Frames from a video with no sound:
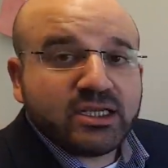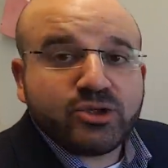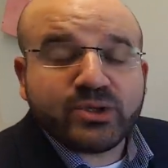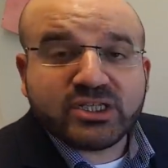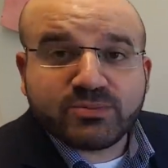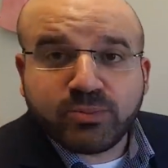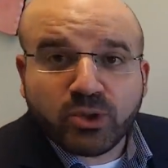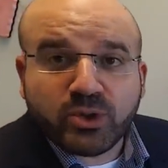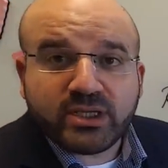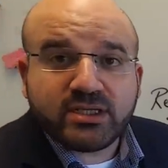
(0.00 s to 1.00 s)
to
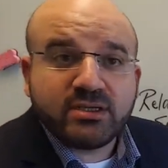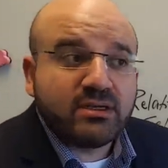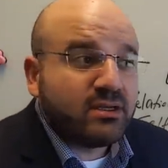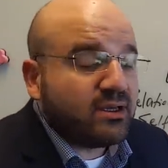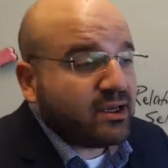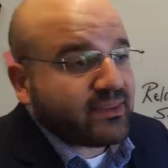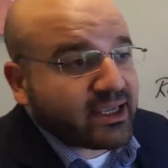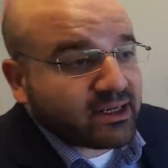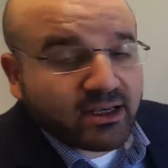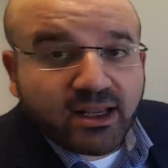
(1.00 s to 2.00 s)
exploit. They
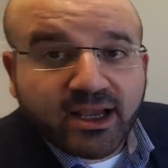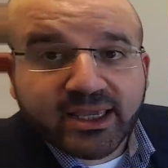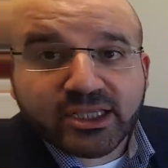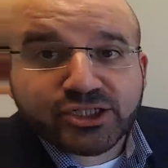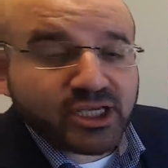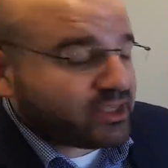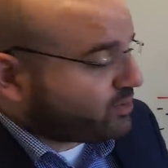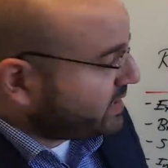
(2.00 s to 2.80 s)
can lie and cheat their